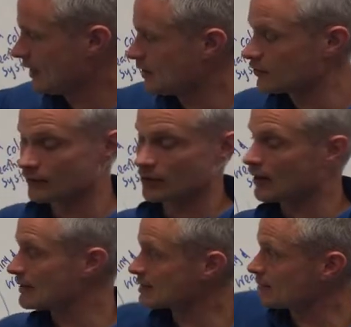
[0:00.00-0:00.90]
end of an
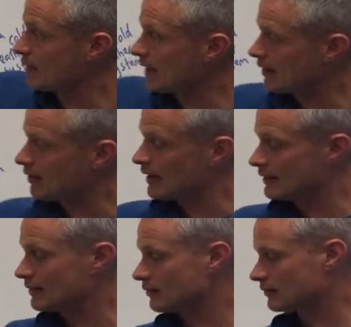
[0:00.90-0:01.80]
isobar
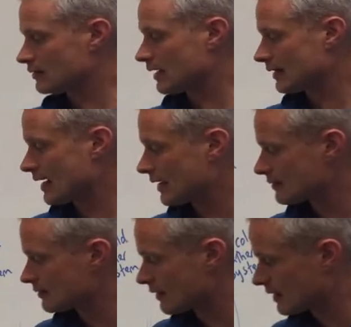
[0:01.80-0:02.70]
line that looks like that.
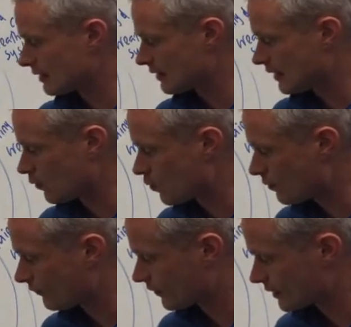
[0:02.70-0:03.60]
So they're
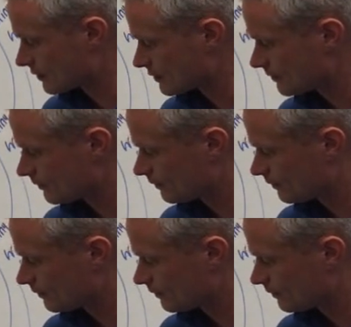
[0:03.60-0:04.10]
warm fronts.